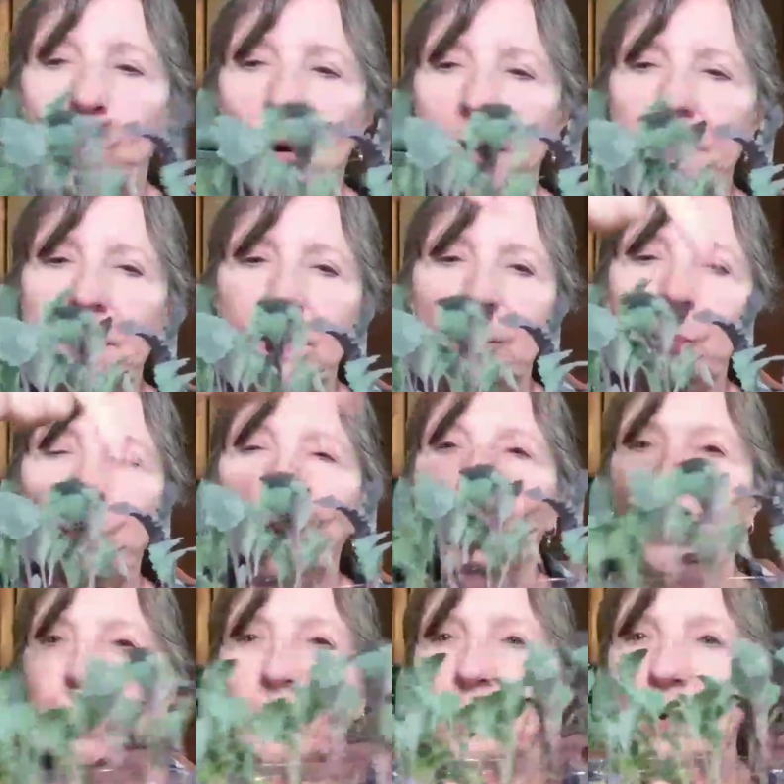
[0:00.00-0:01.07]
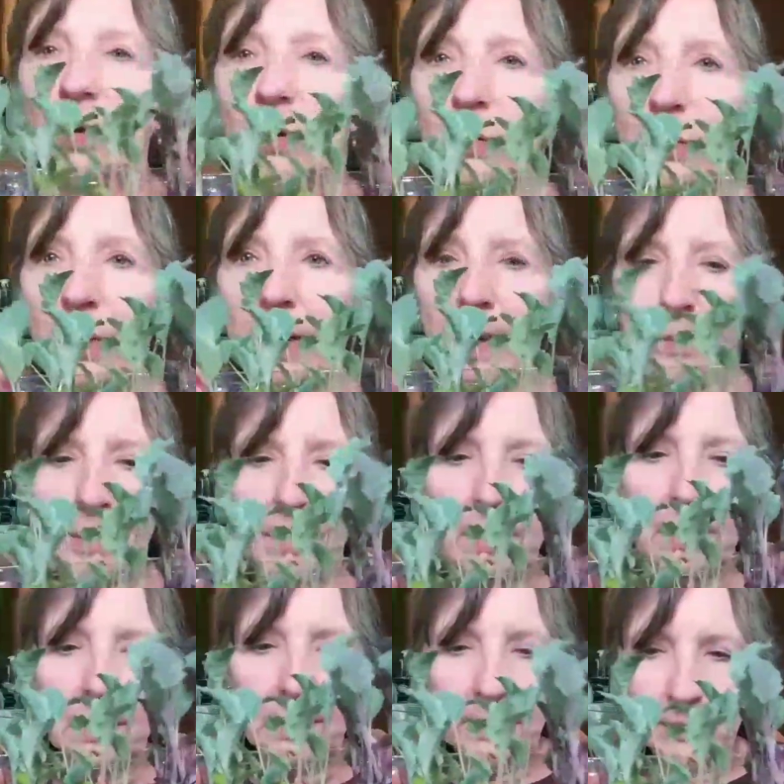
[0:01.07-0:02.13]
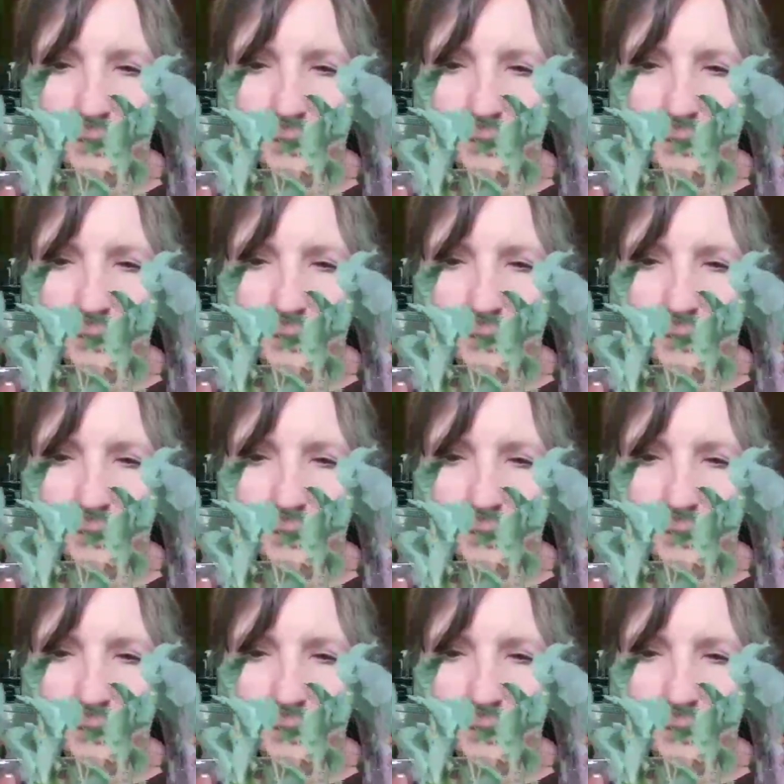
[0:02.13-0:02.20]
white and purple kohlrabi.